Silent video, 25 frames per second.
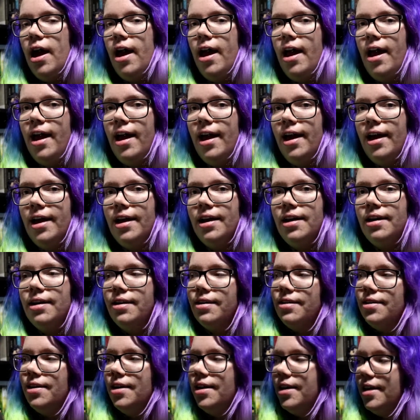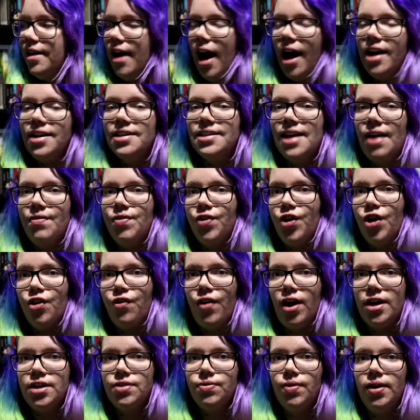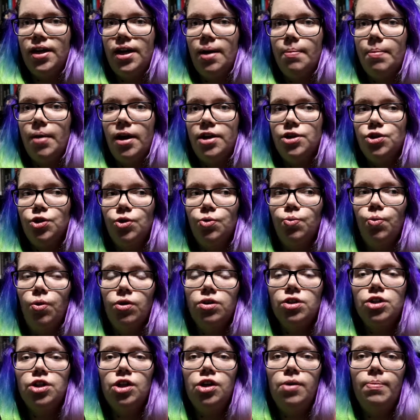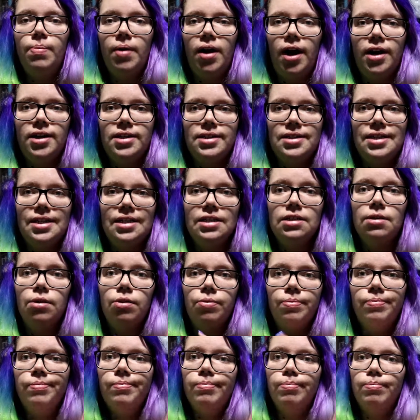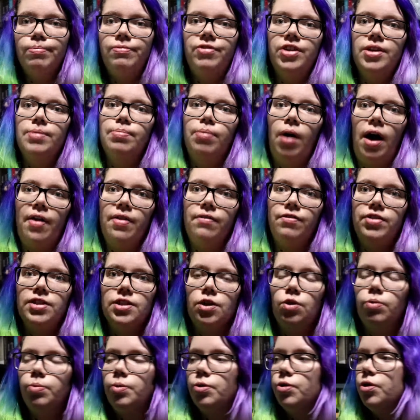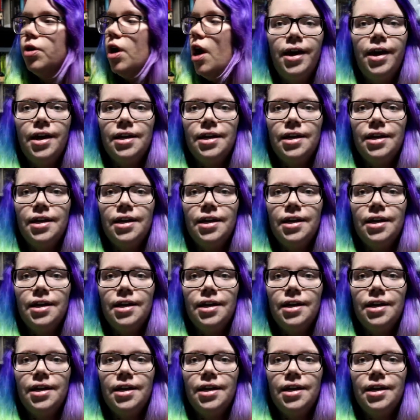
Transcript: and yeah, I just haven't got around to reading it, but I do want to, but I just need to buy the physical book.